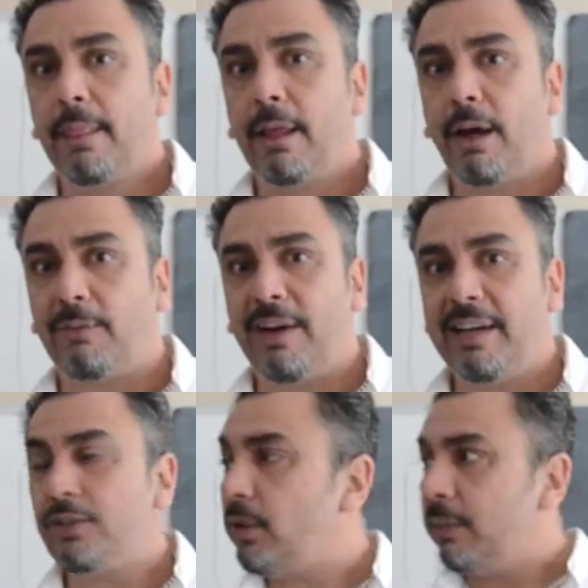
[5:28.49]
All right,
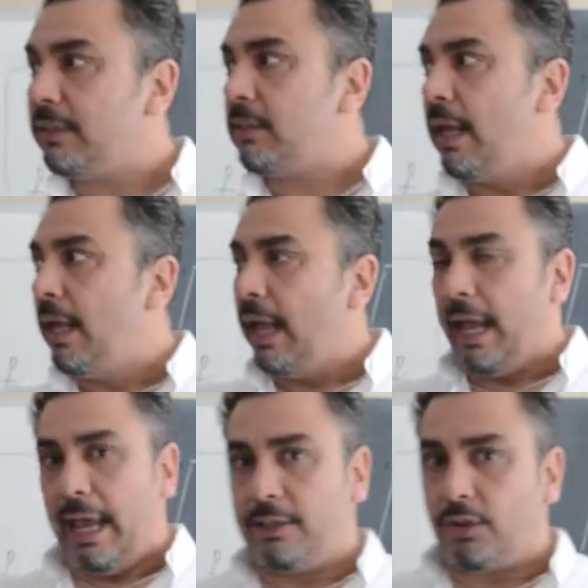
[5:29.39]
so
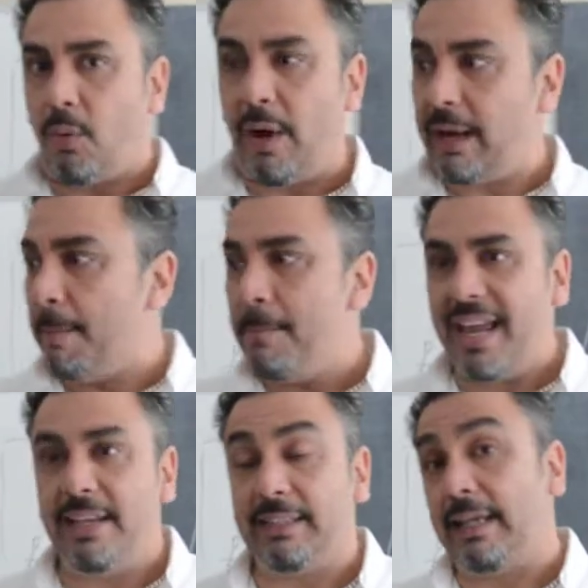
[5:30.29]
it's quite
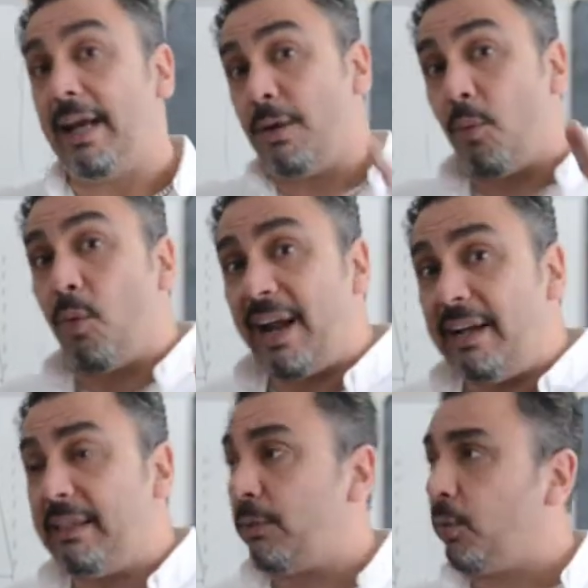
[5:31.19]
amazing. And what I
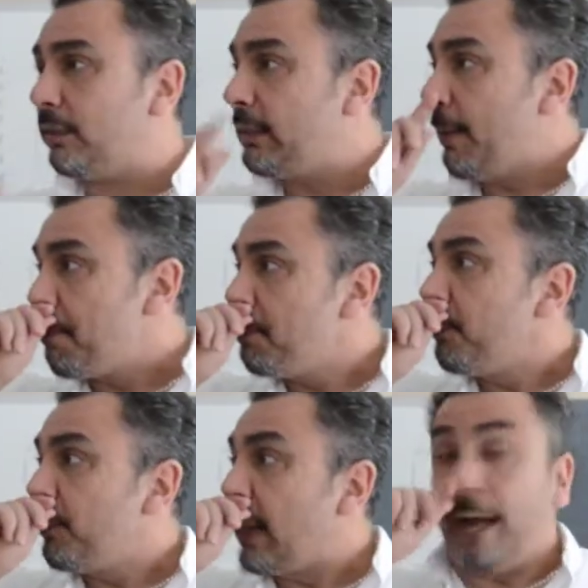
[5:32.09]
did was
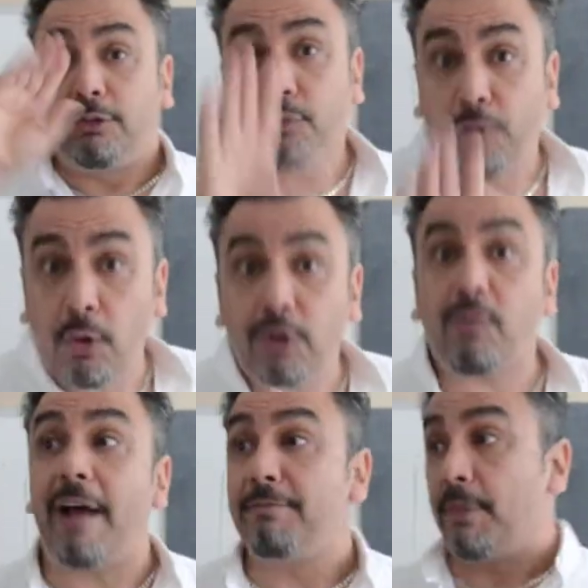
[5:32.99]
I
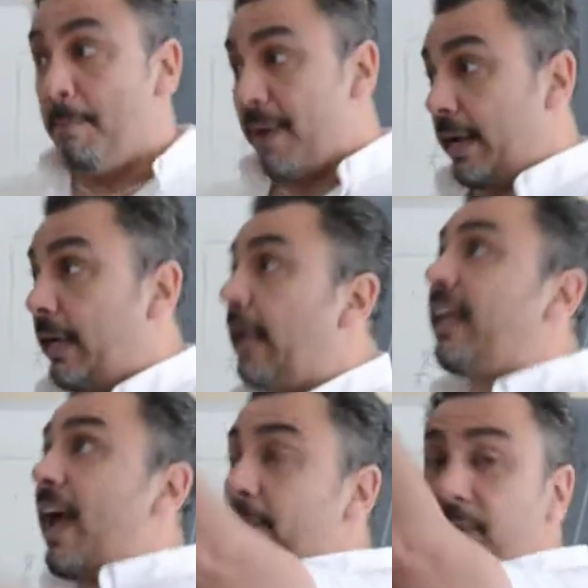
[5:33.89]
photographed my
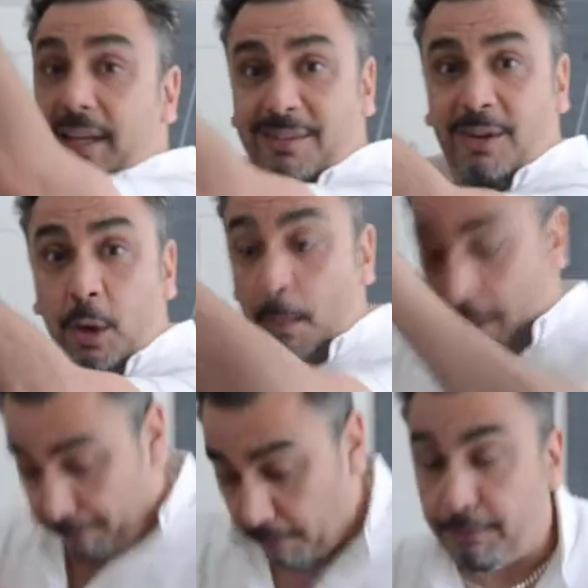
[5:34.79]
cabinet, but
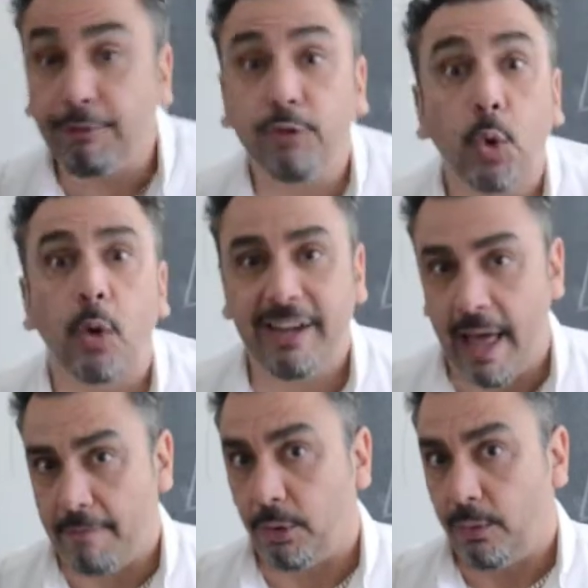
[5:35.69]
from floor
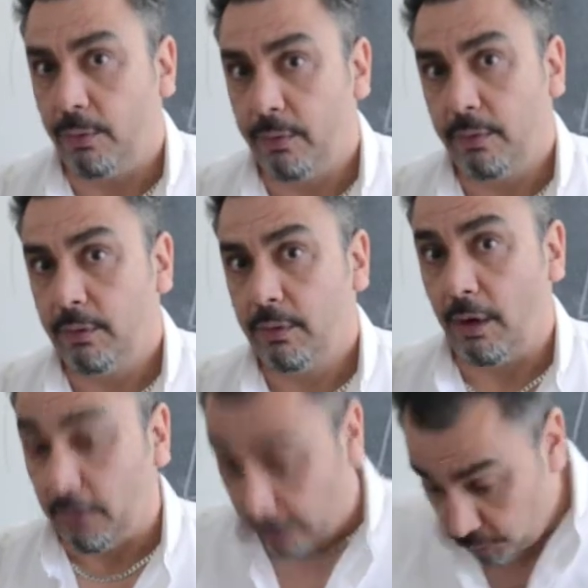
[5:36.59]
level.
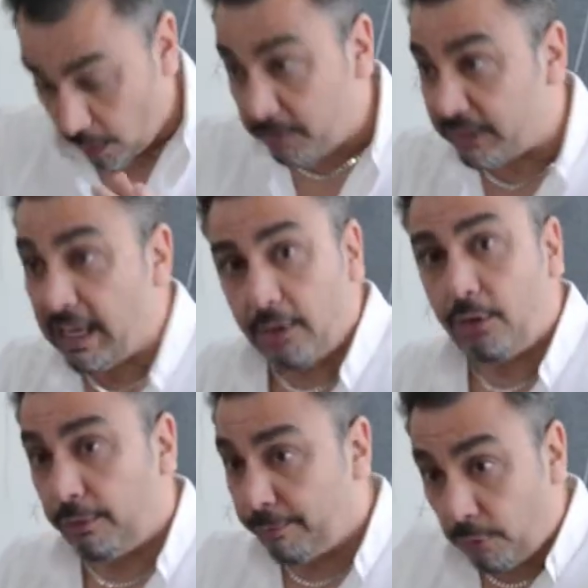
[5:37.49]
Okay, so I was down on
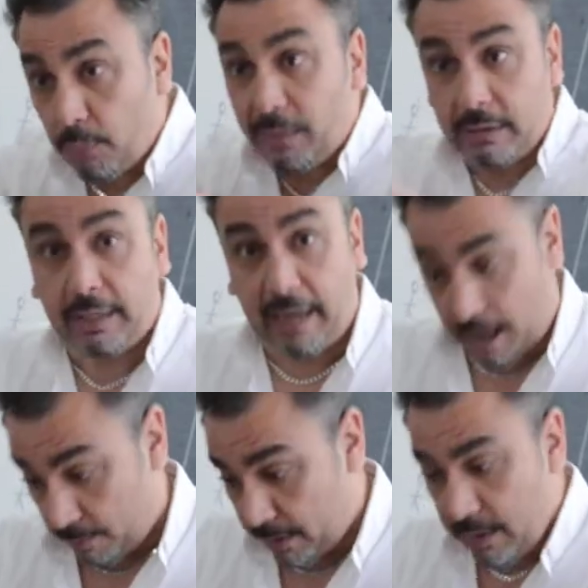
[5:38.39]
the floor with the
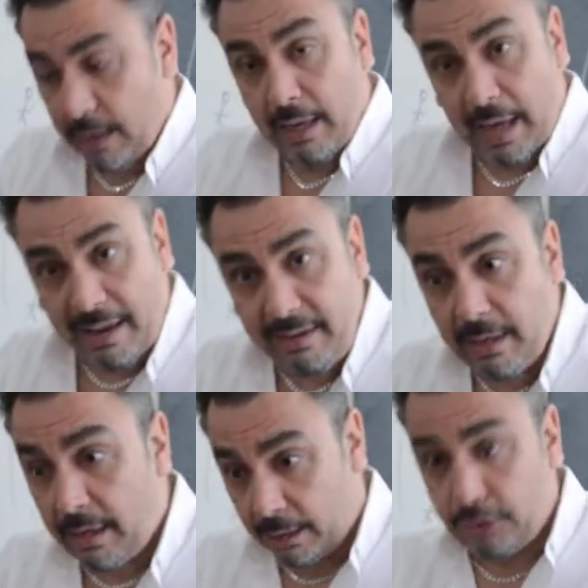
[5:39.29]
camera and
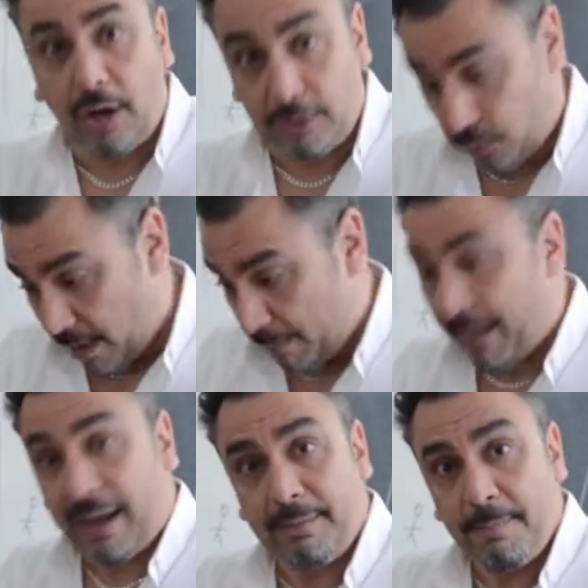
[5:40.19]
a
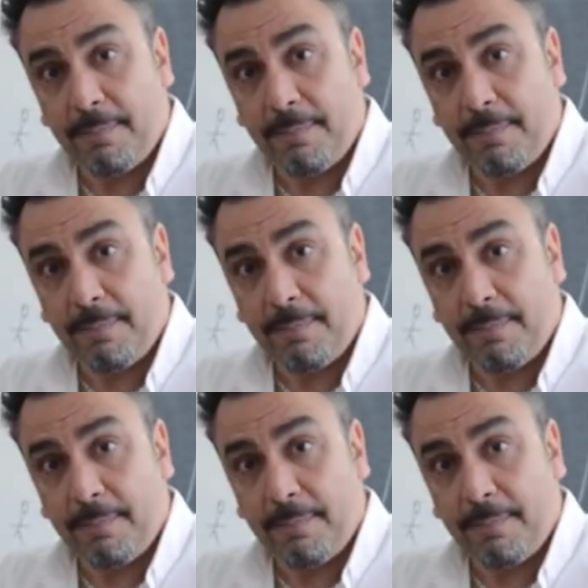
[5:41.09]
tripod,